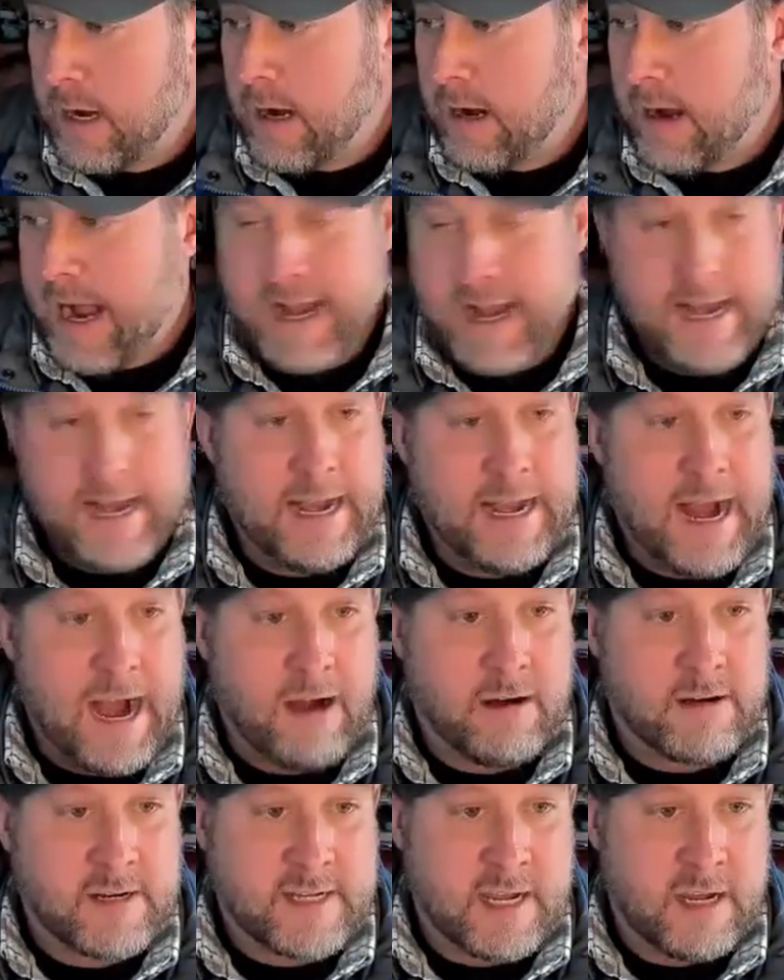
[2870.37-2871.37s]
I need to
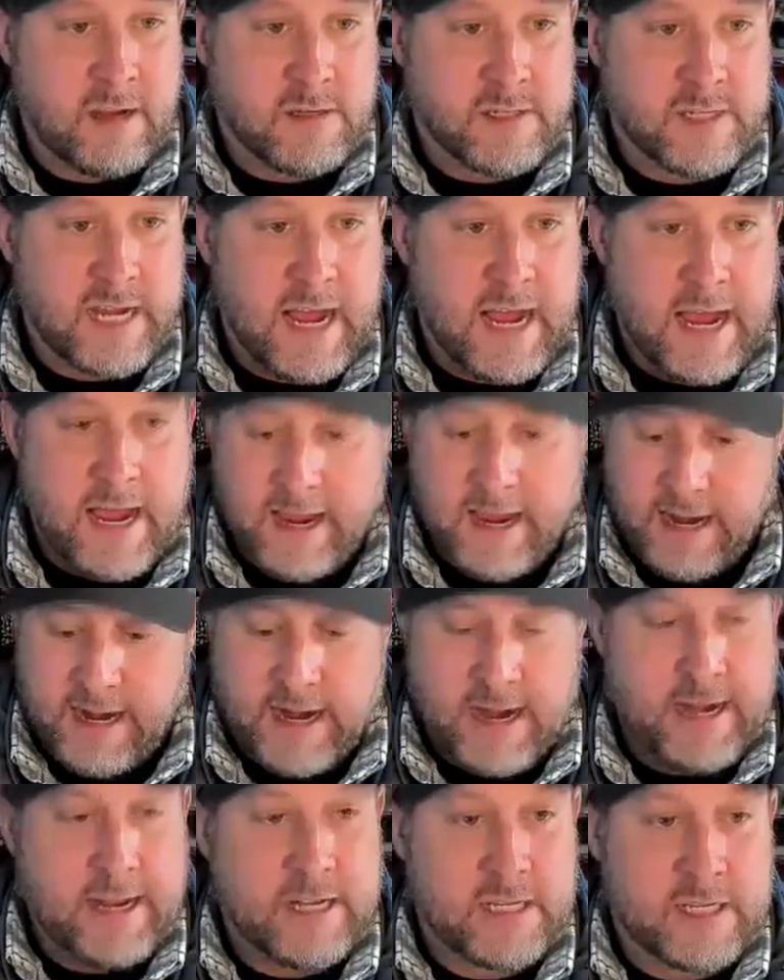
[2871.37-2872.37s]
hire a sales guy,
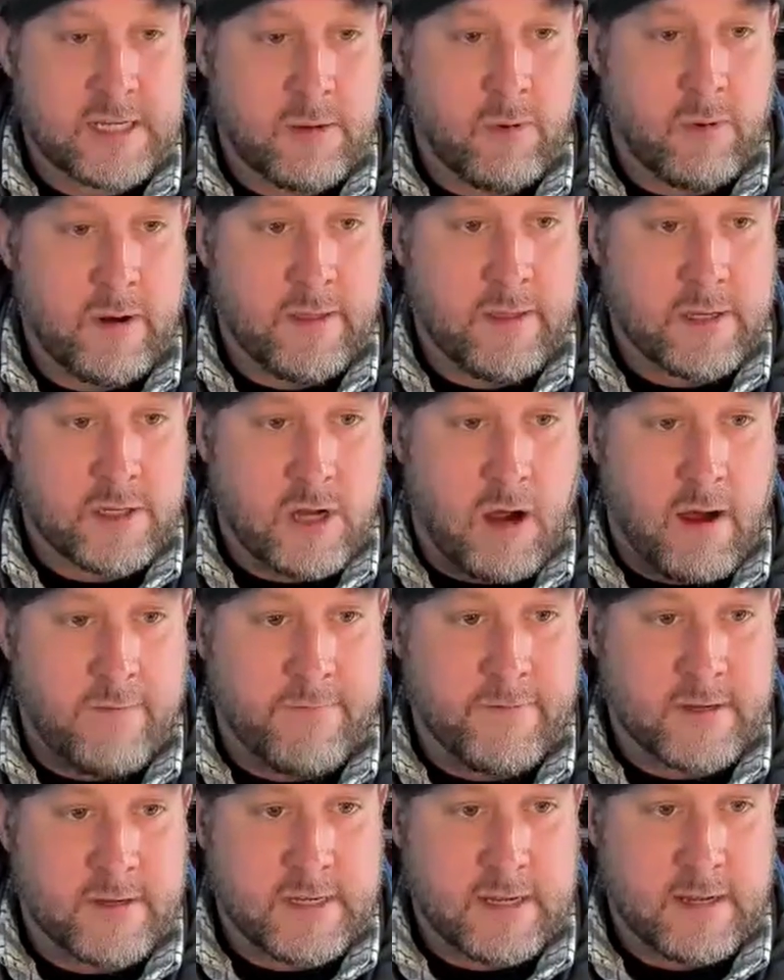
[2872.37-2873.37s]
and I need someone in this
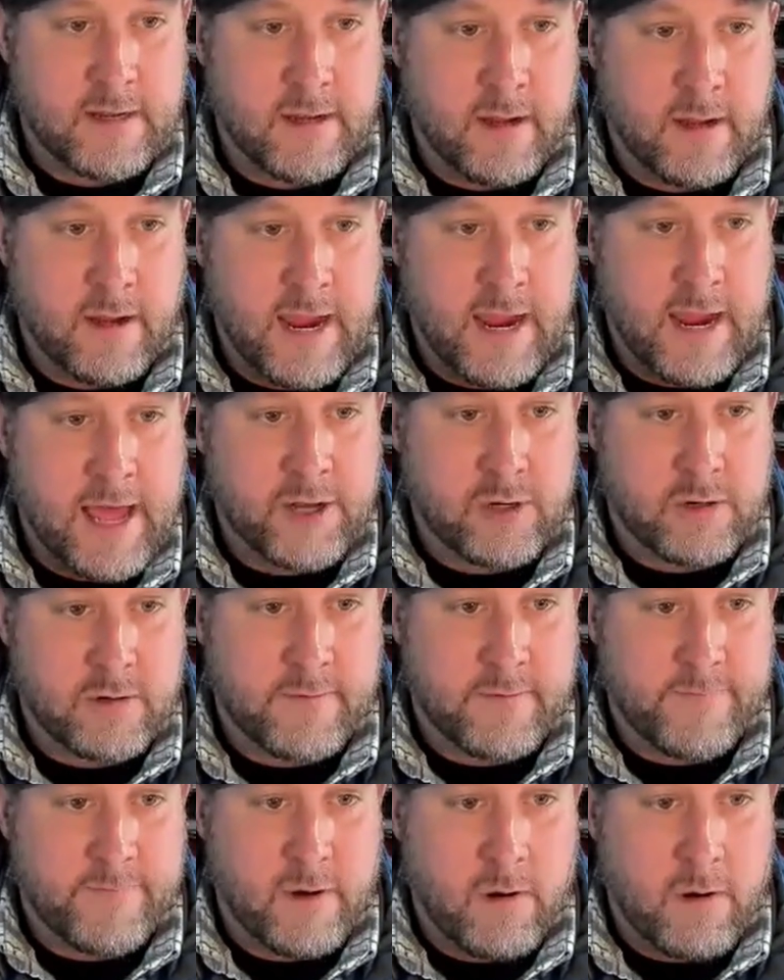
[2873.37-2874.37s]
office
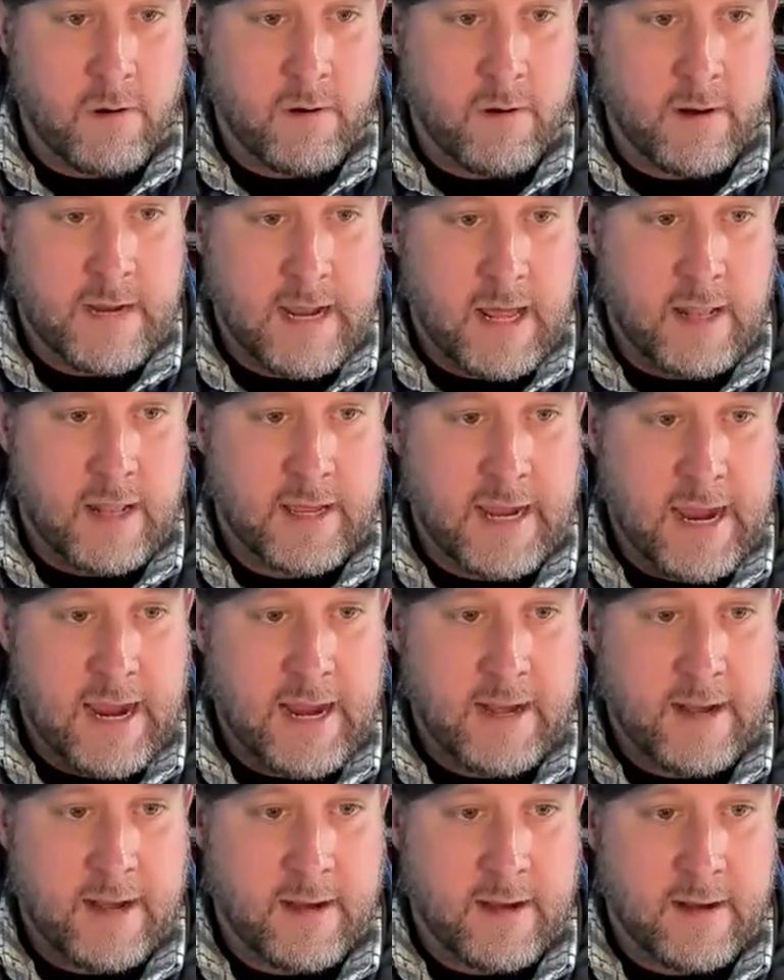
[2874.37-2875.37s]
answering the phone and
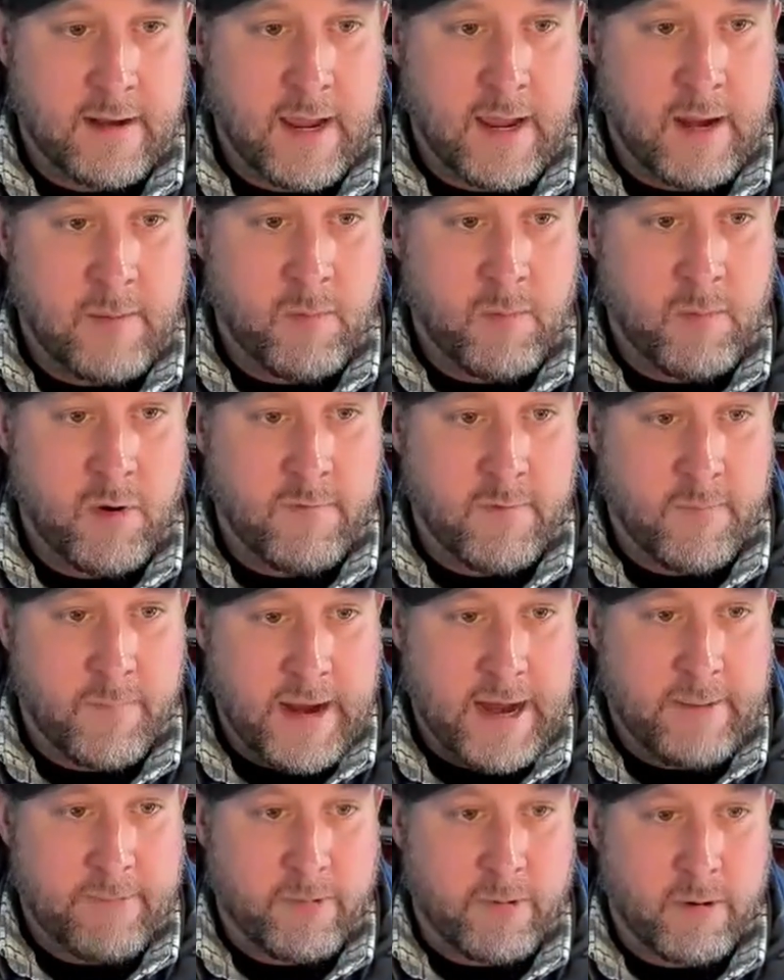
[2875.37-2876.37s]
delegating and moving
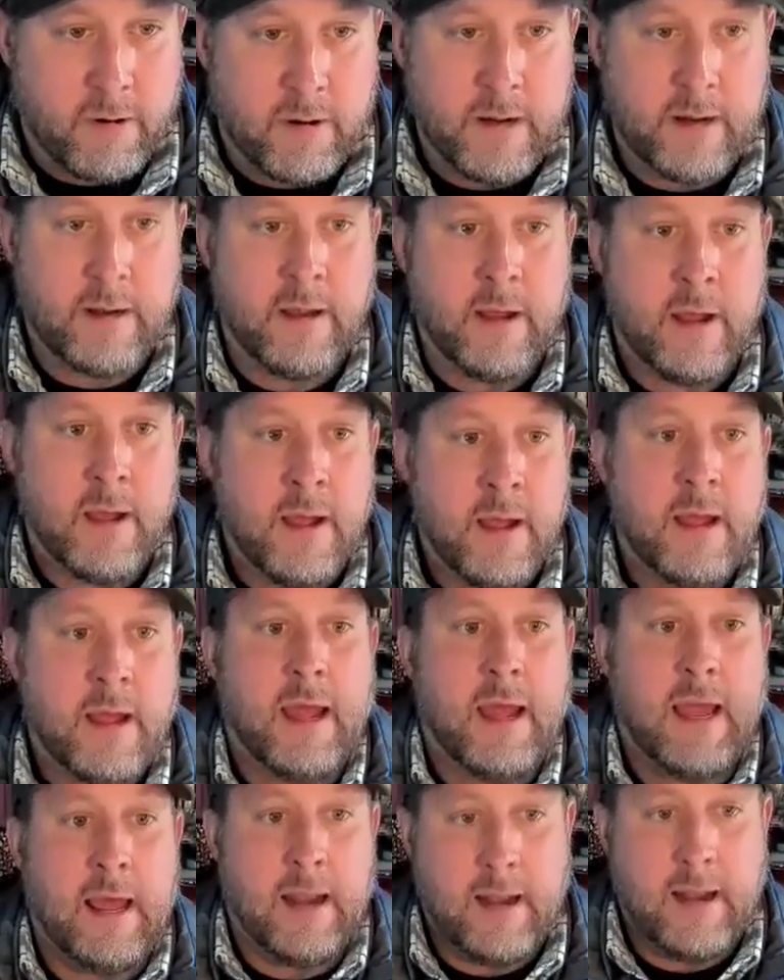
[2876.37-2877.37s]
paper and
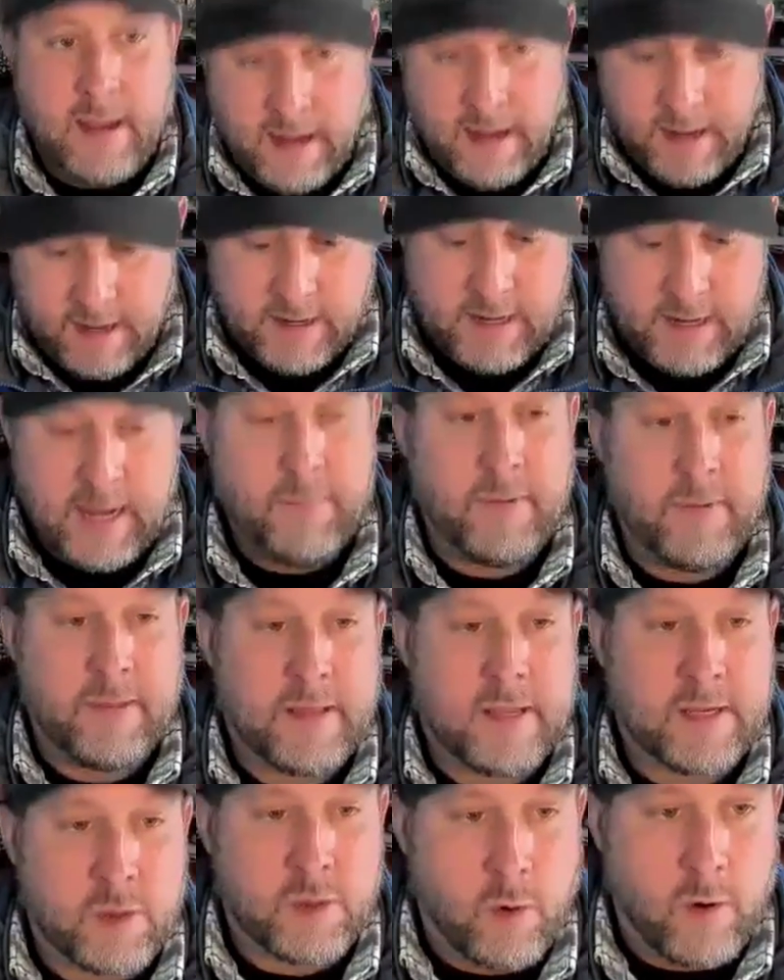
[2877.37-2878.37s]

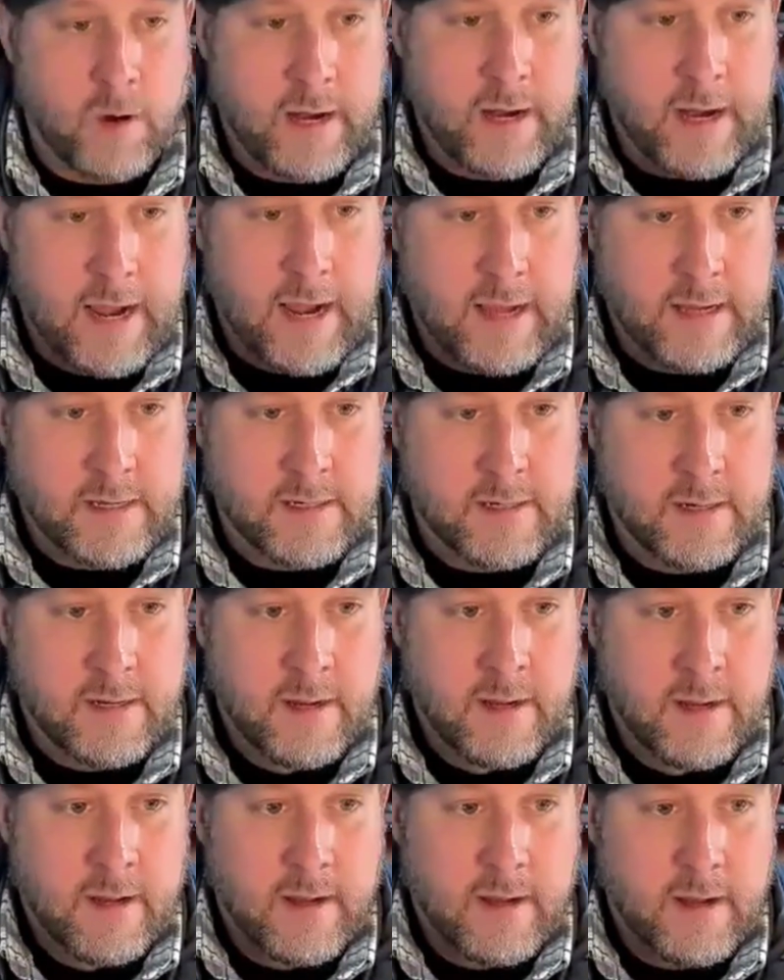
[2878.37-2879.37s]
keeping this organized.
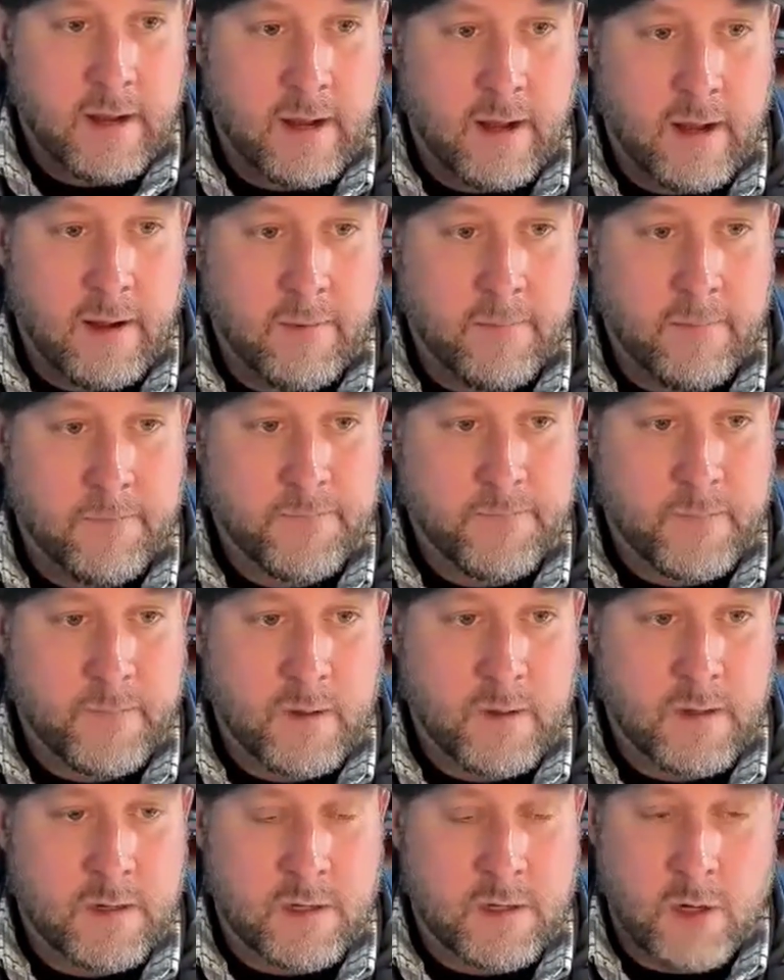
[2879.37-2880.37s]

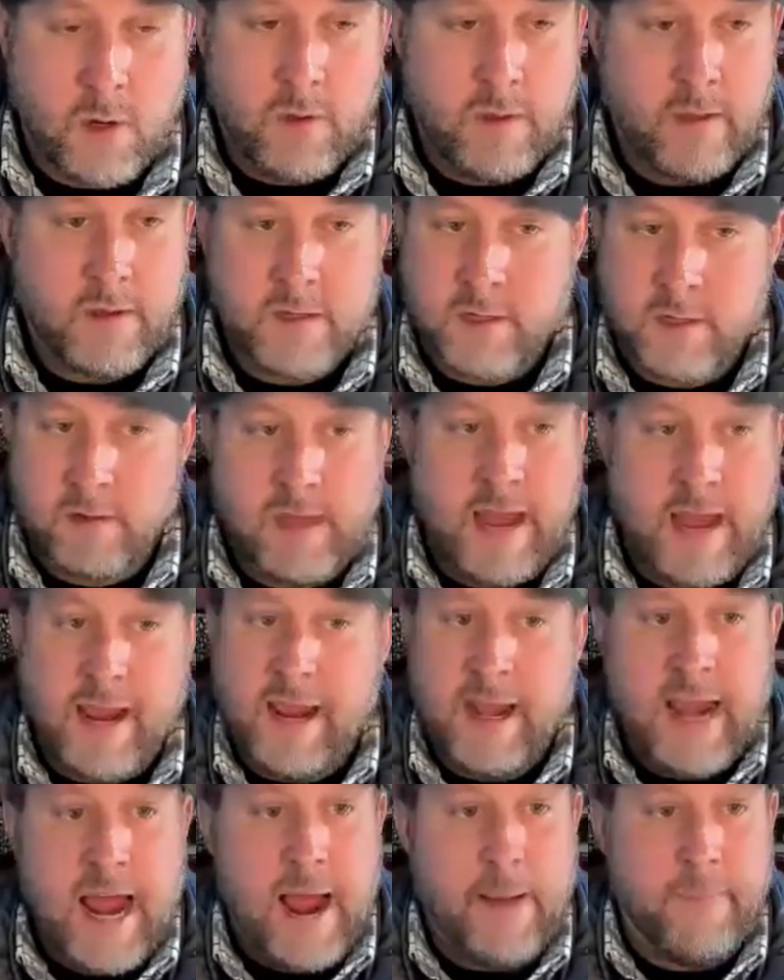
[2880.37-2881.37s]
So
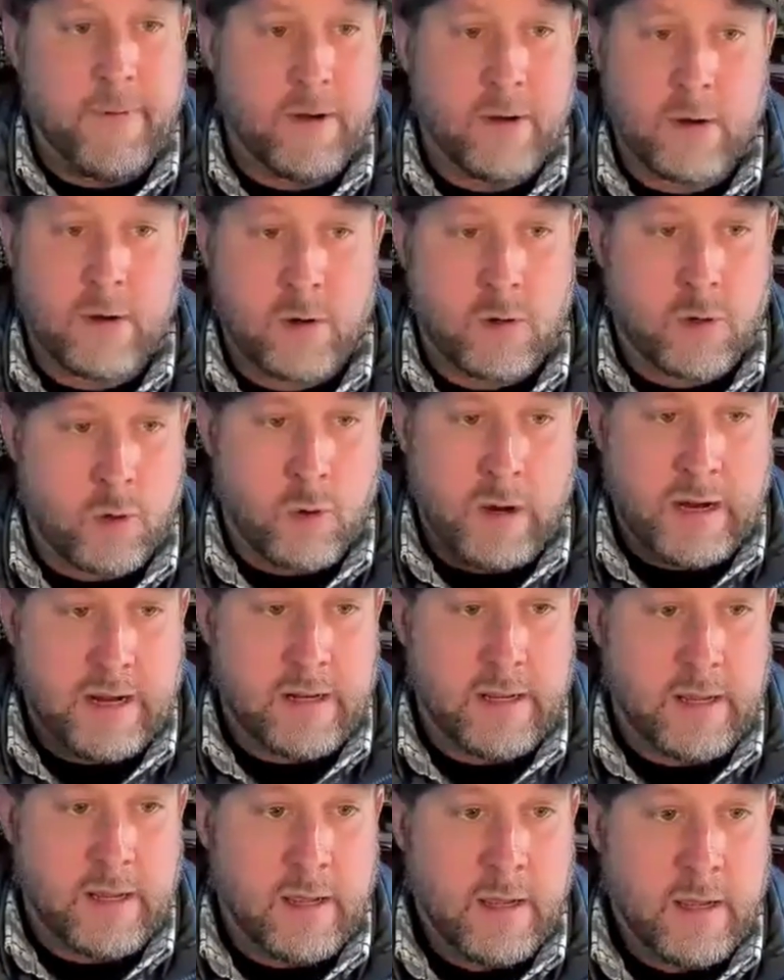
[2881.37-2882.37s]
that could happen
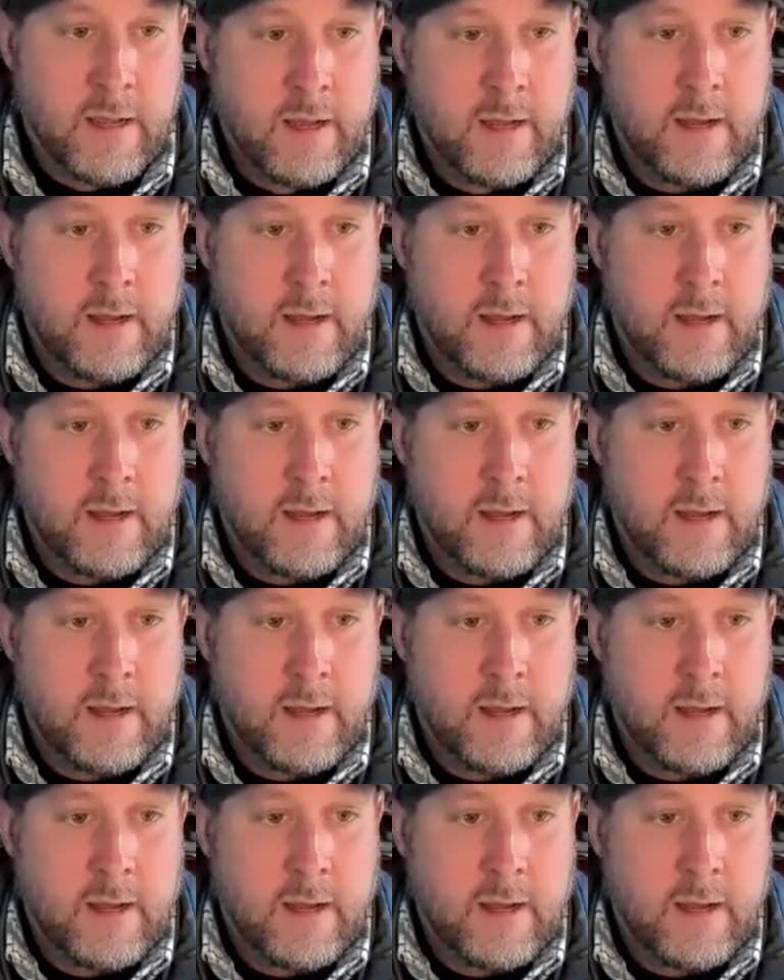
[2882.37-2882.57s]
quickly.